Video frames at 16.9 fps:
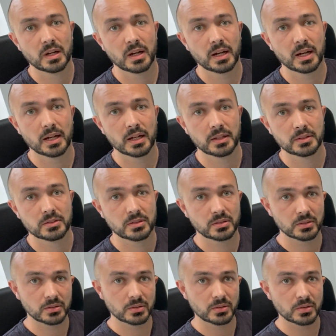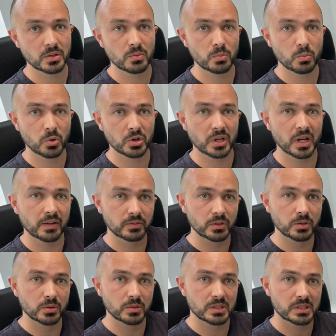and what you have to
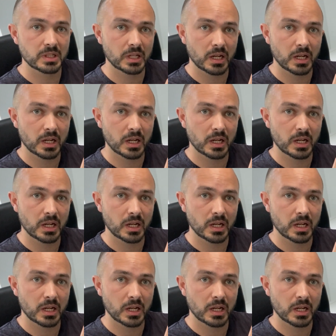do is